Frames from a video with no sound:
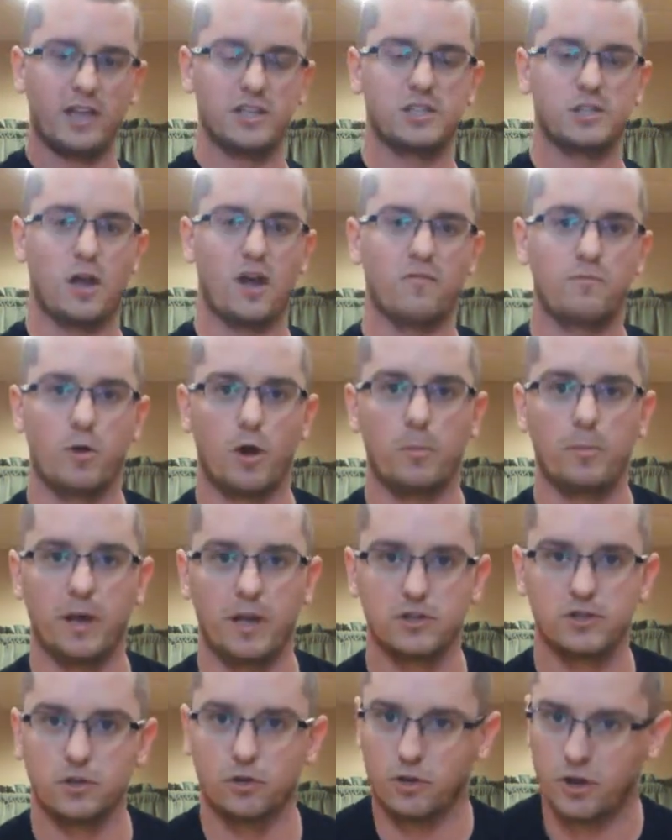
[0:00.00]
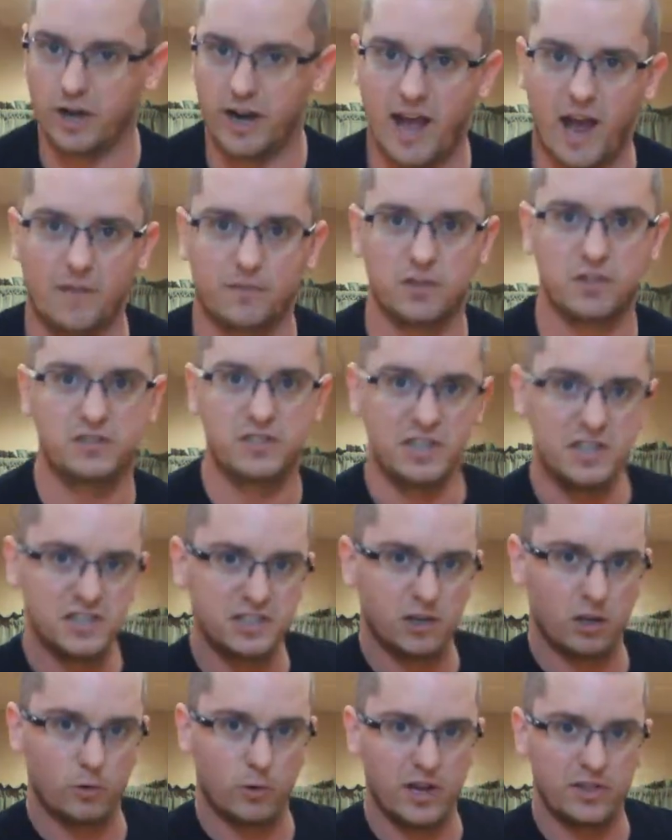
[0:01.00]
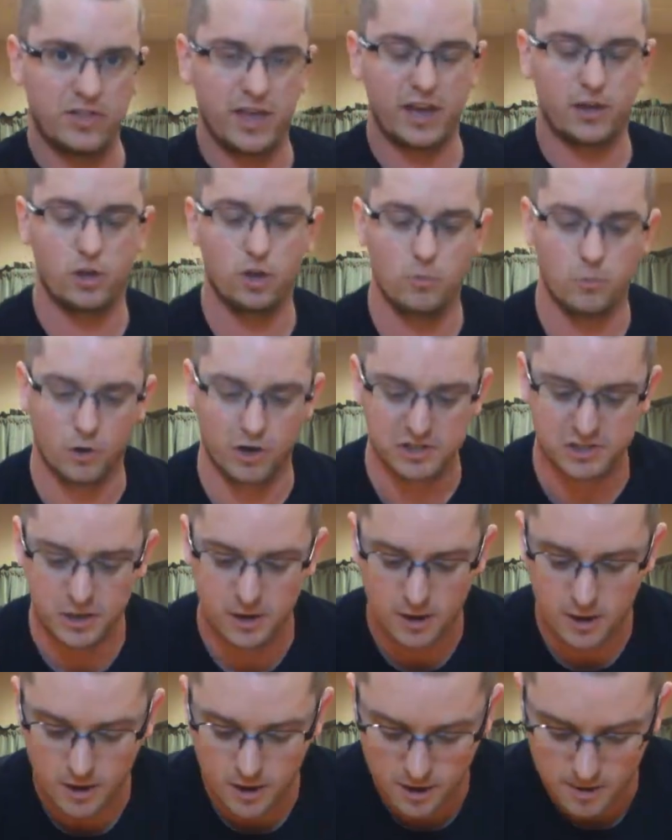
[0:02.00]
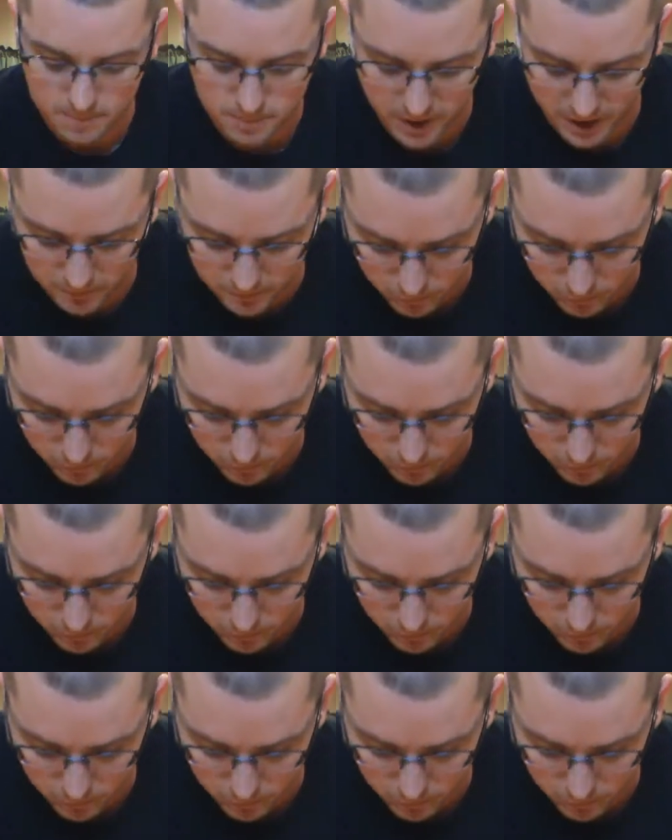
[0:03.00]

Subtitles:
softball pitch, you're going to have to decelerate that humerus. But